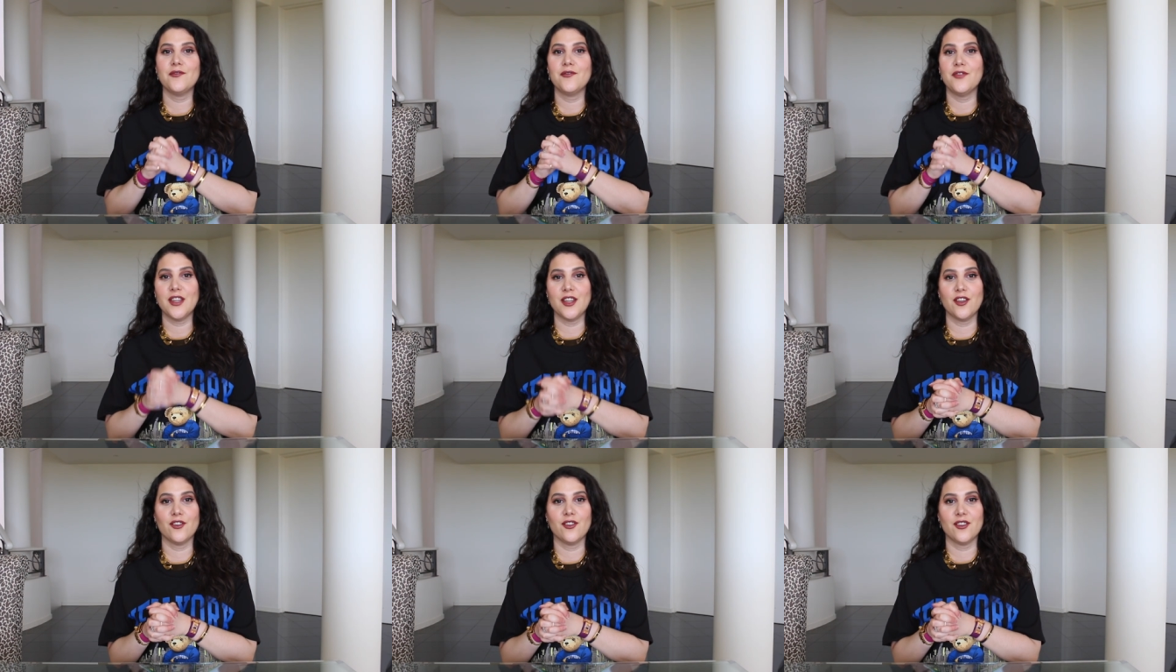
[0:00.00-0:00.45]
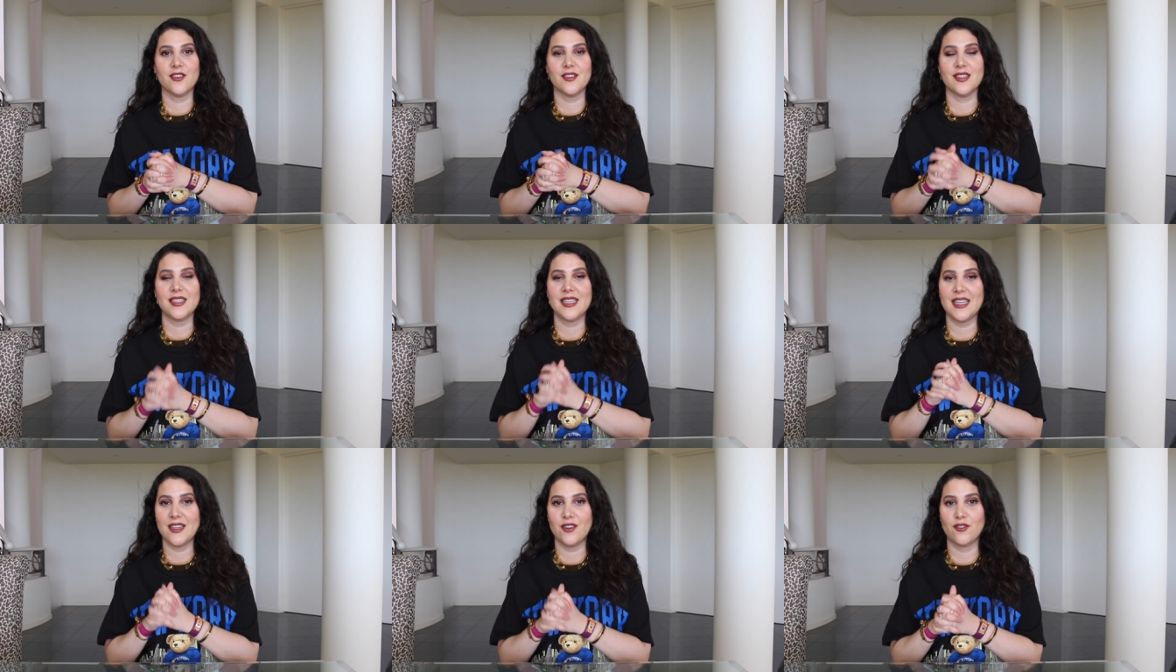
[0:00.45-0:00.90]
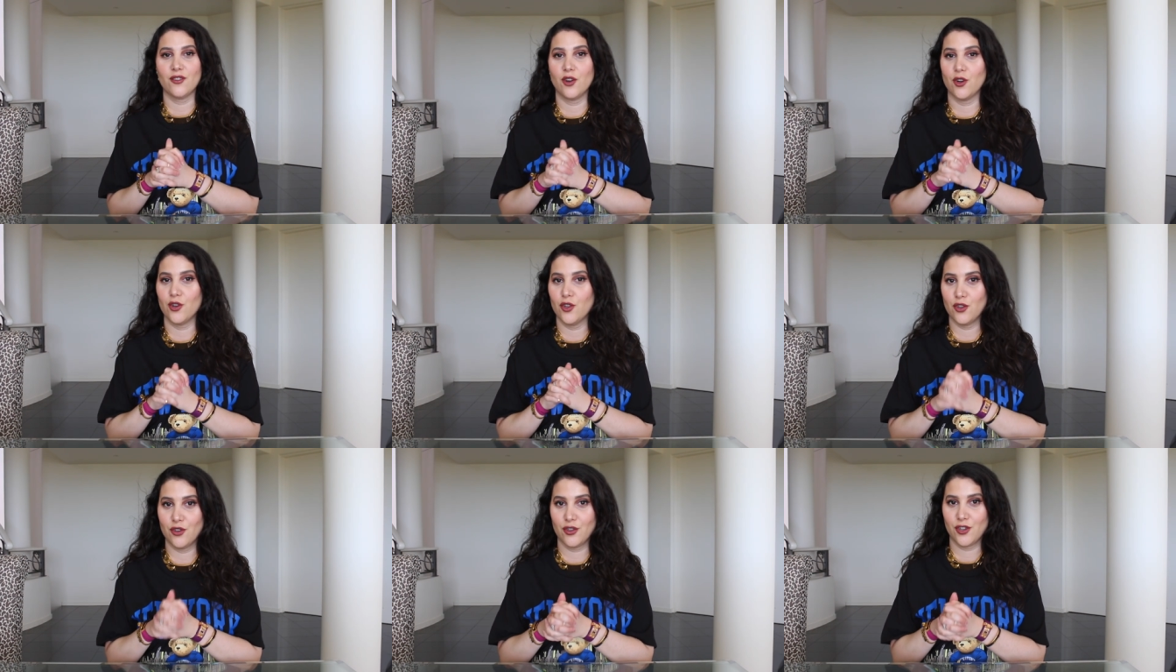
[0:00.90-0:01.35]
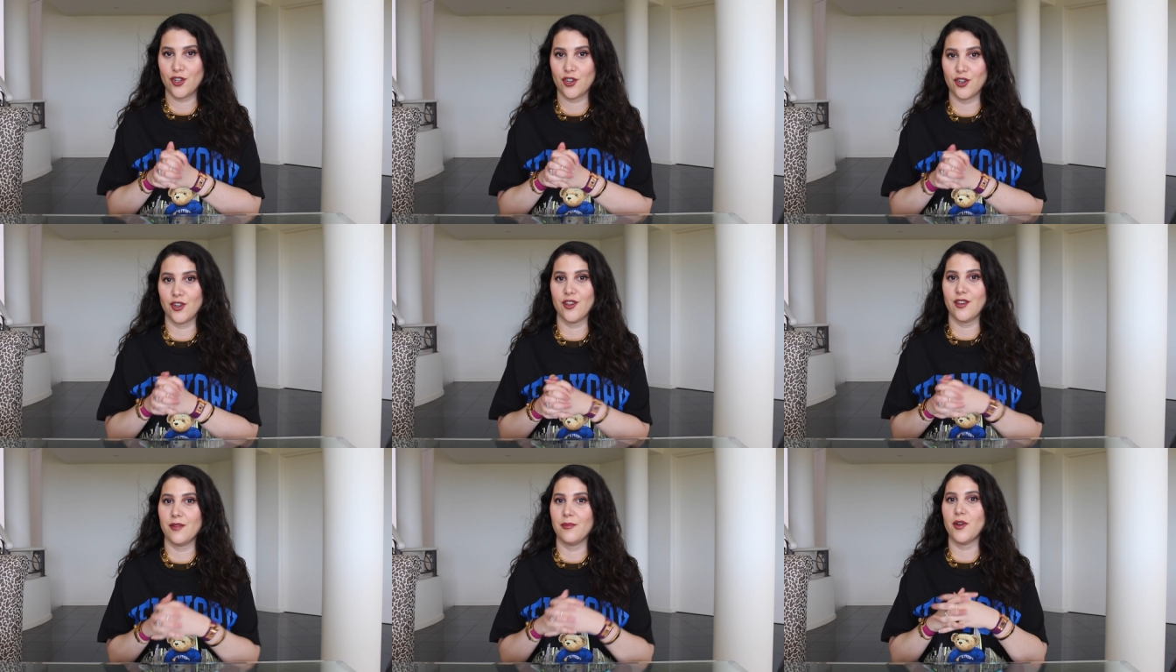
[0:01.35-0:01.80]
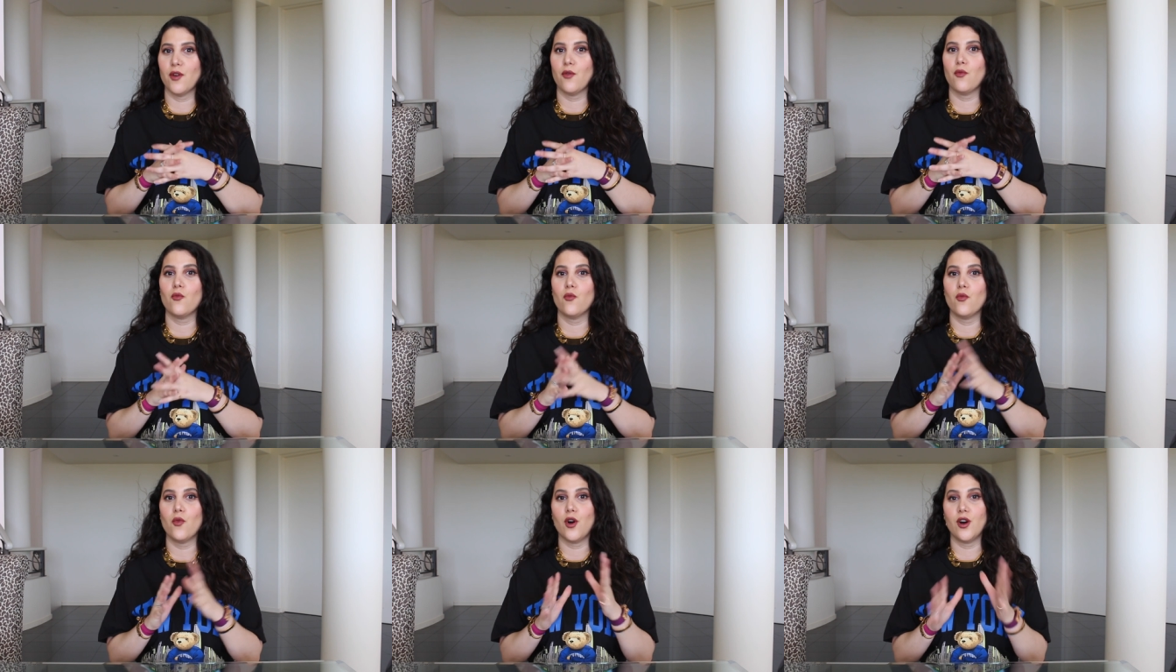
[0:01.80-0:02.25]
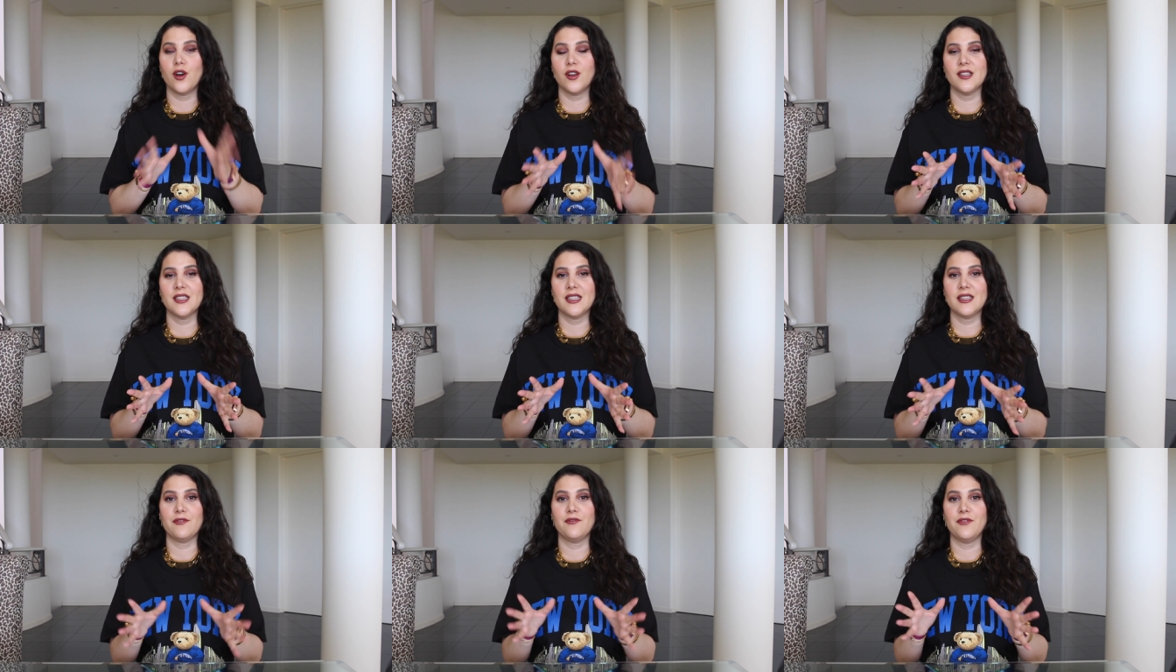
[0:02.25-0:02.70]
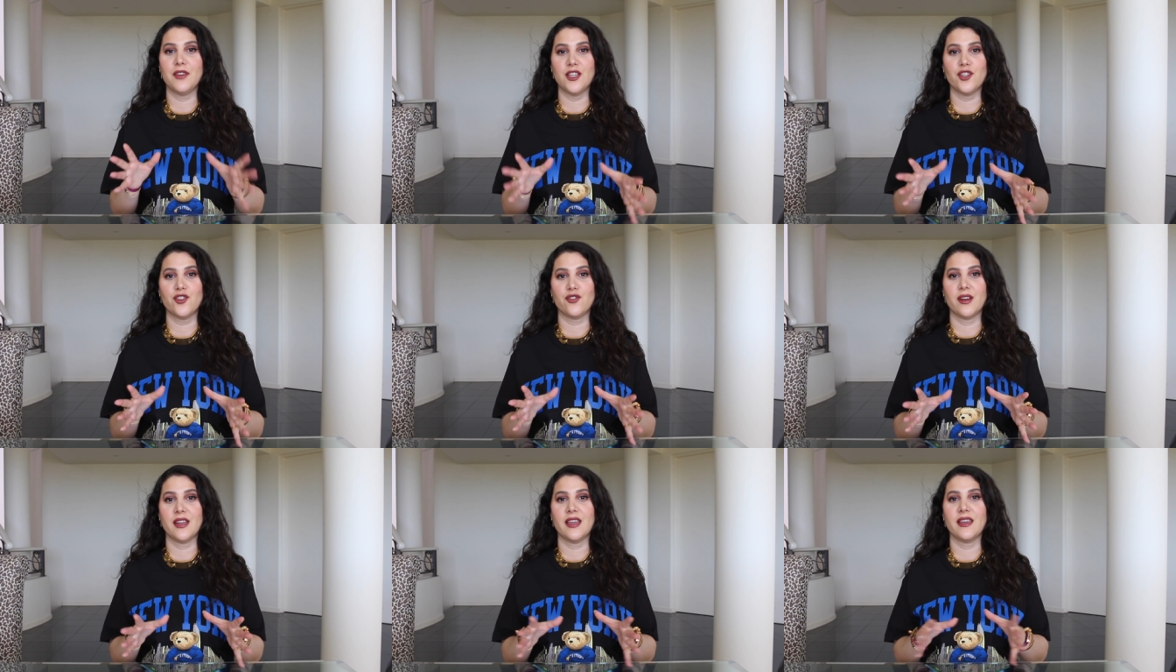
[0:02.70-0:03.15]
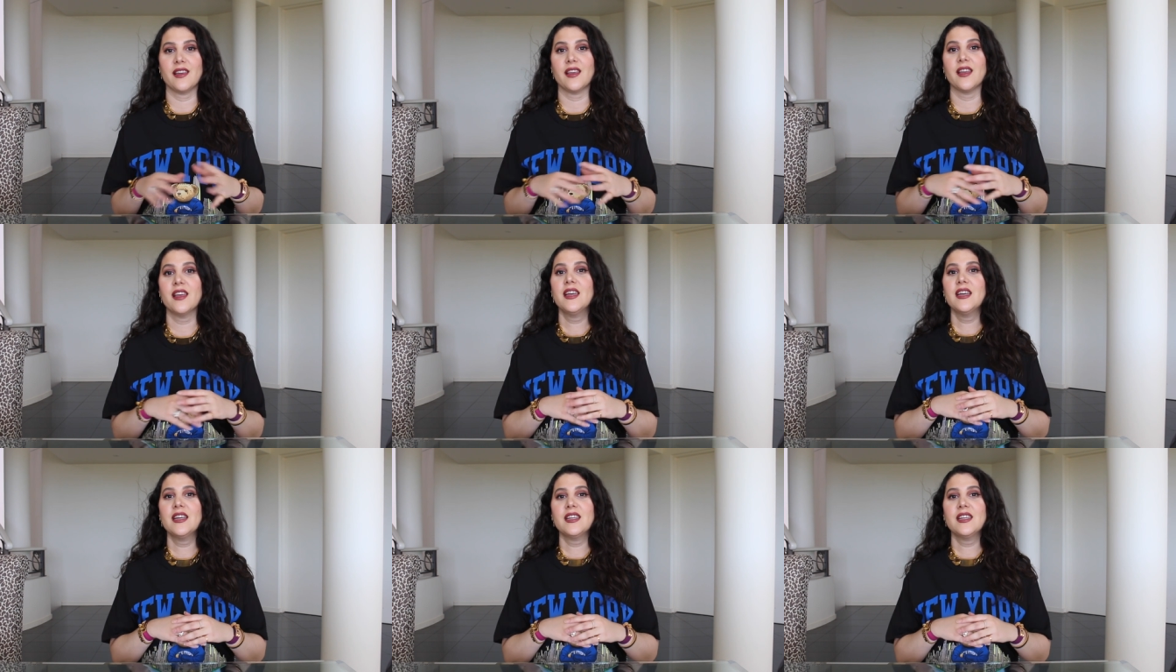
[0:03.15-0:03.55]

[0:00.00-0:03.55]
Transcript: videos here on YouTube was featuring